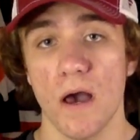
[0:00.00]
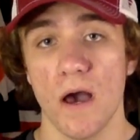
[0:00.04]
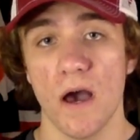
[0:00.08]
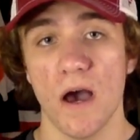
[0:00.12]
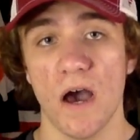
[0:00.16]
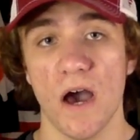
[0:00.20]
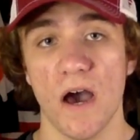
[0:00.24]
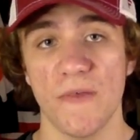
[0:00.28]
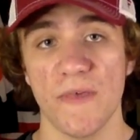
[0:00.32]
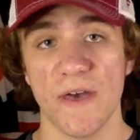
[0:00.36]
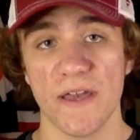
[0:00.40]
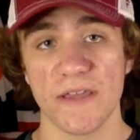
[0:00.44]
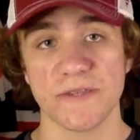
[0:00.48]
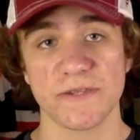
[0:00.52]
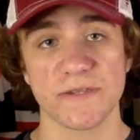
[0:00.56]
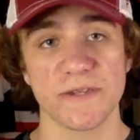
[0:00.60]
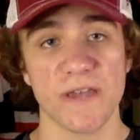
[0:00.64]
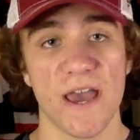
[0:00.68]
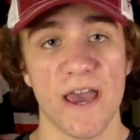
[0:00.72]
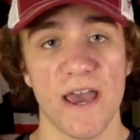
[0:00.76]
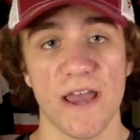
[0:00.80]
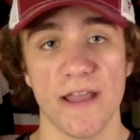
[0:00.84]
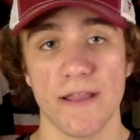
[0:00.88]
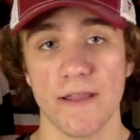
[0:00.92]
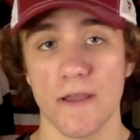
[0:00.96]
that
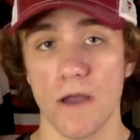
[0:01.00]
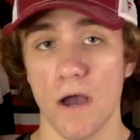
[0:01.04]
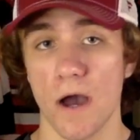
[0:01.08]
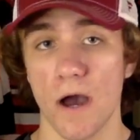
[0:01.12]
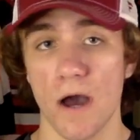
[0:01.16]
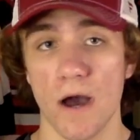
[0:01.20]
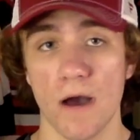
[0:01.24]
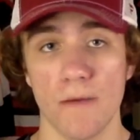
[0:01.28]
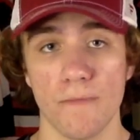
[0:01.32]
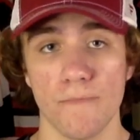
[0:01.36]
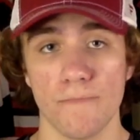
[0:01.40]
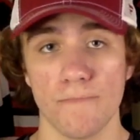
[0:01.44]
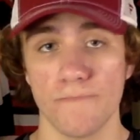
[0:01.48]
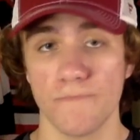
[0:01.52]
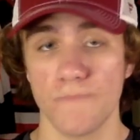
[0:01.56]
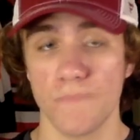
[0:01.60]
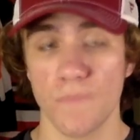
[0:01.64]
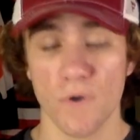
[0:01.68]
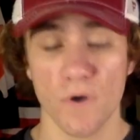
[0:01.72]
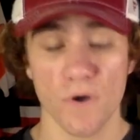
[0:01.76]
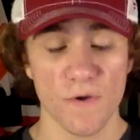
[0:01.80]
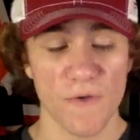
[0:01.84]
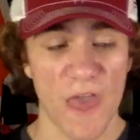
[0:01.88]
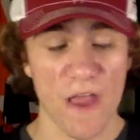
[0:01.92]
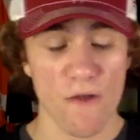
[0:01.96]
said,
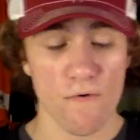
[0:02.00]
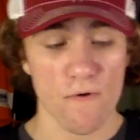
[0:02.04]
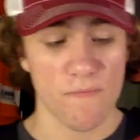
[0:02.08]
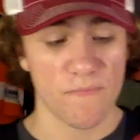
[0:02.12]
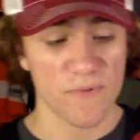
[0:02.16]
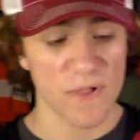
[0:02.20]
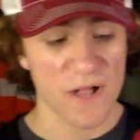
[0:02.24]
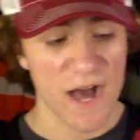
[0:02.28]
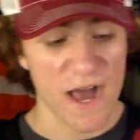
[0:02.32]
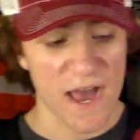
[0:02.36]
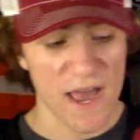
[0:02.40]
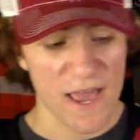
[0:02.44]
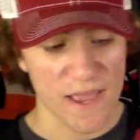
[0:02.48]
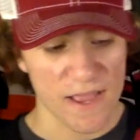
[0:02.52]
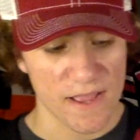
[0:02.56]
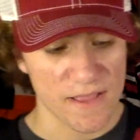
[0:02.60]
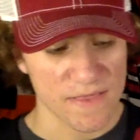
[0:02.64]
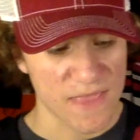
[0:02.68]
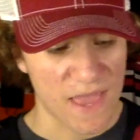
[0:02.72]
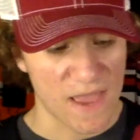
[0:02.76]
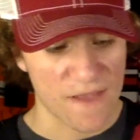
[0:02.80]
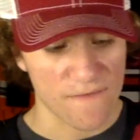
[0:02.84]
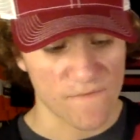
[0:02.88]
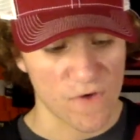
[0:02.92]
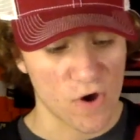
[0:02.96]
or that replied
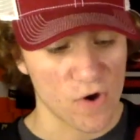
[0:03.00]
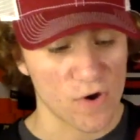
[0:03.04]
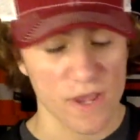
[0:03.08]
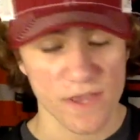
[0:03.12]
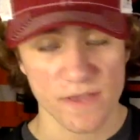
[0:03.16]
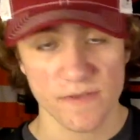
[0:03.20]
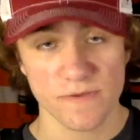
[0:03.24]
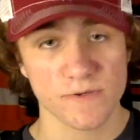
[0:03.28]
that voted.